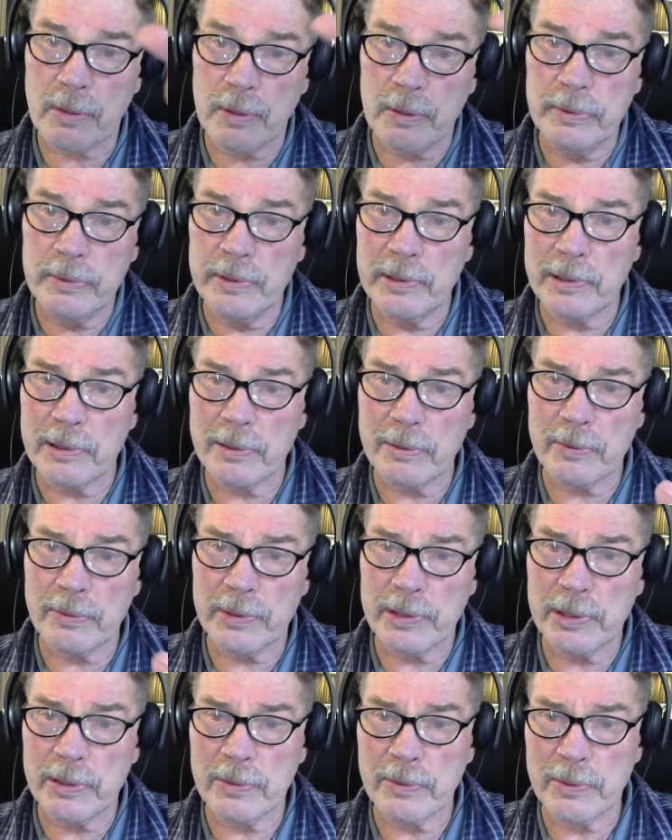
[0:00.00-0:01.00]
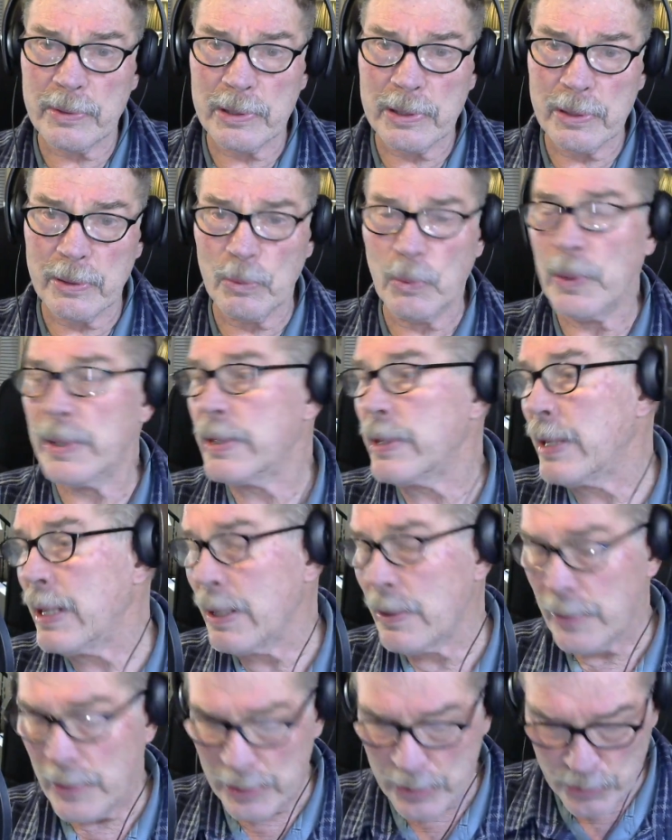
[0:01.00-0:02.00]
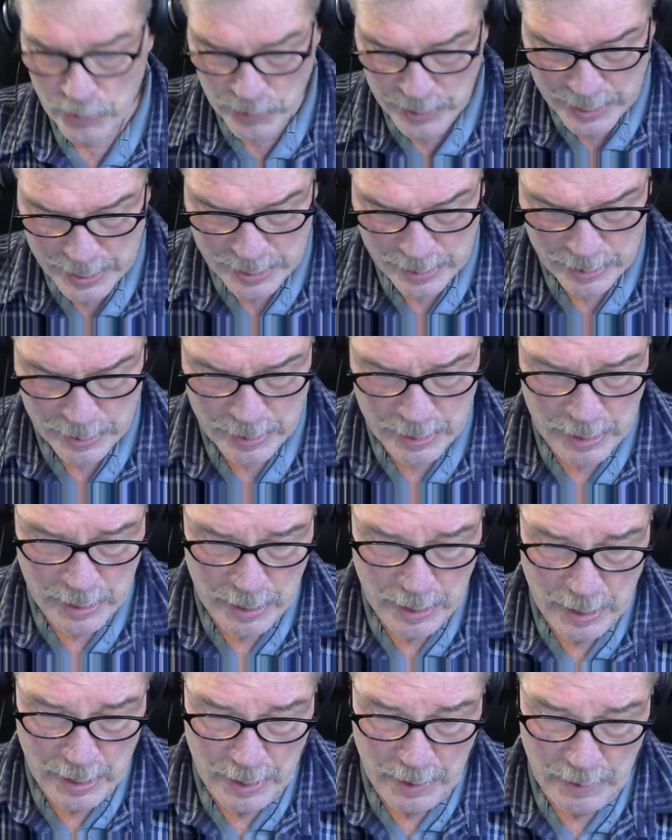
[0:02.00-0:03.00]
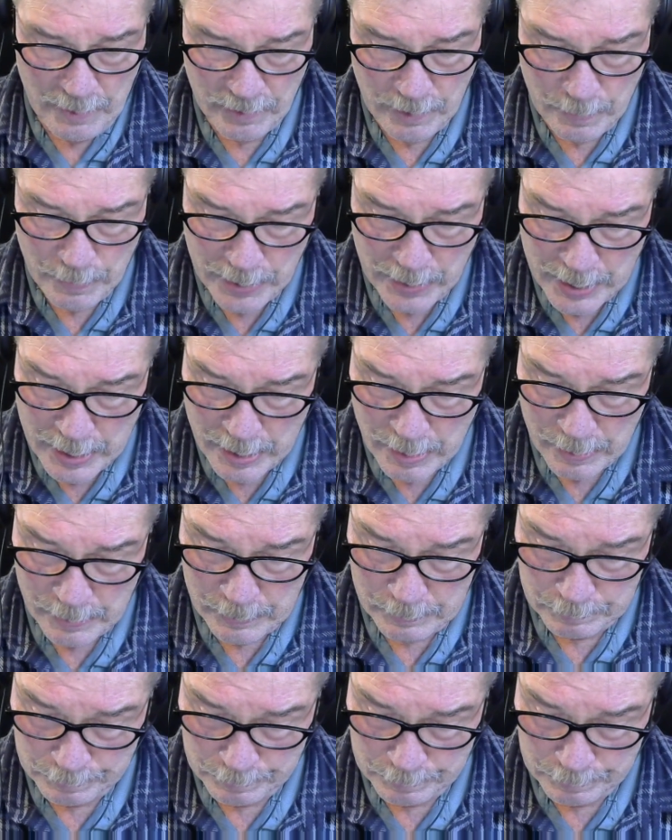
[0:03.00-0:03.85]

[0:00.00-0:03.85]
went down the drain from there.